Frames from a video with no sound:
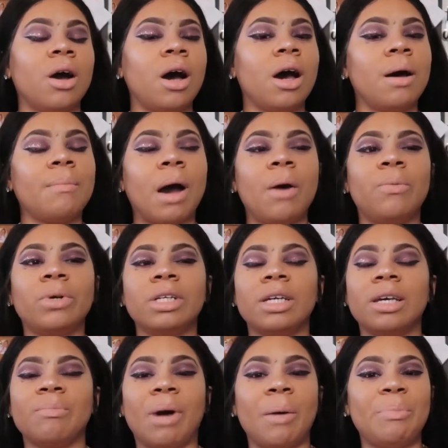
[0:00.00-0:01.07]
um, I want to
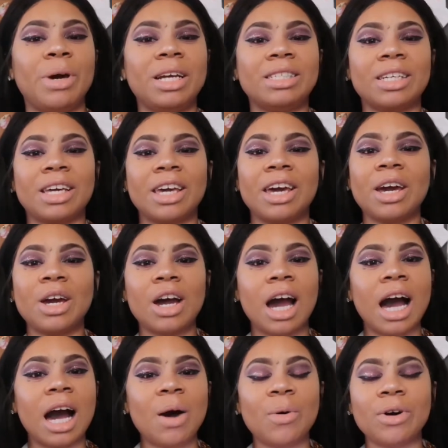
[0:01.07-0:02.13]
get my patient care
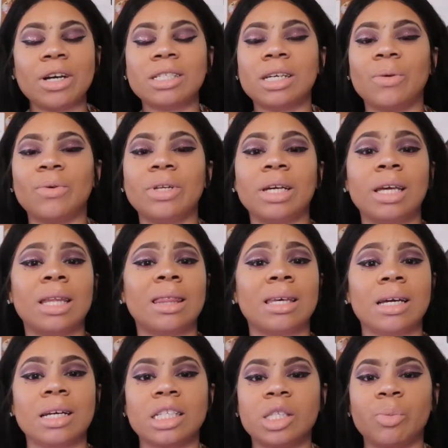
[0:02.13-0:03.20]
hours. I want to get
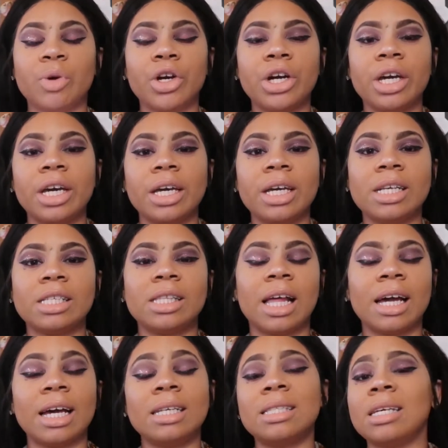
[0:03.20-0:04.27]
the experience.
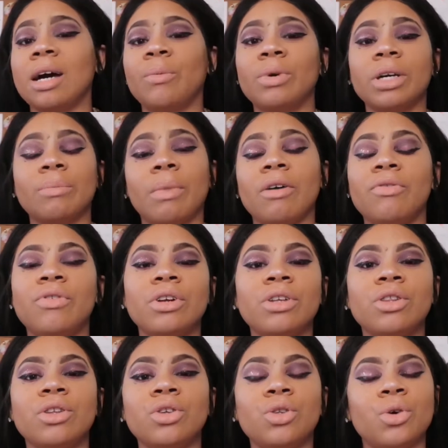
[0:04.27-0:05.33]
Like I said, I want to get my foot
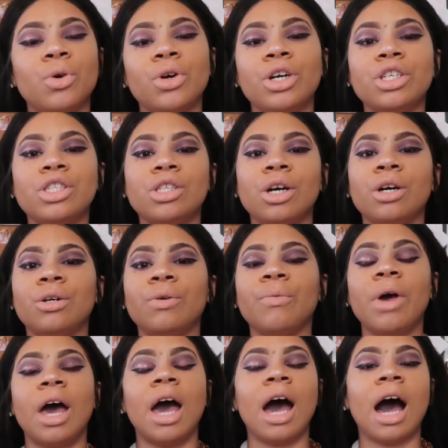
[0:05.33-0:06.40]
in the door.
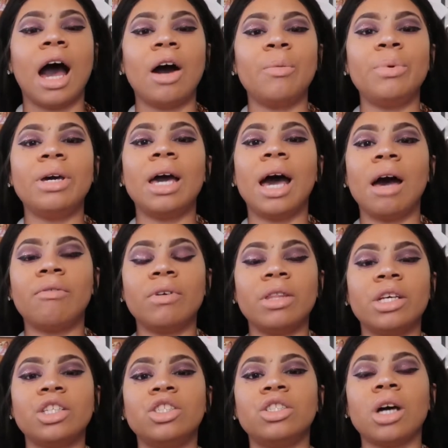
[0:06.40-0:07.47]
So I'll be having
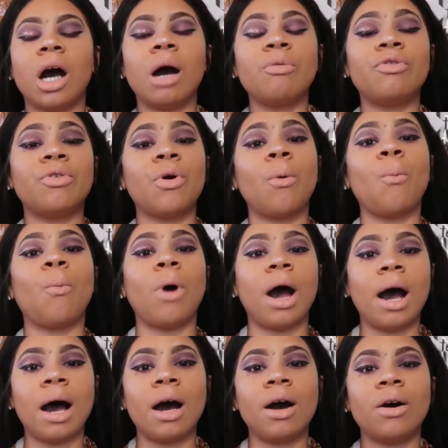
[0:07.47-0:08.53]
this job for a
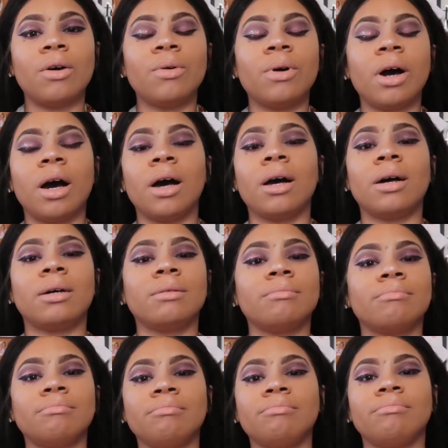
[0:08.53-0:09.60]
while.
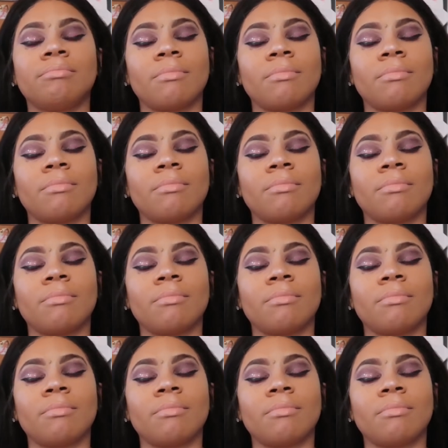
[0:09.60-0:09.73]
Um,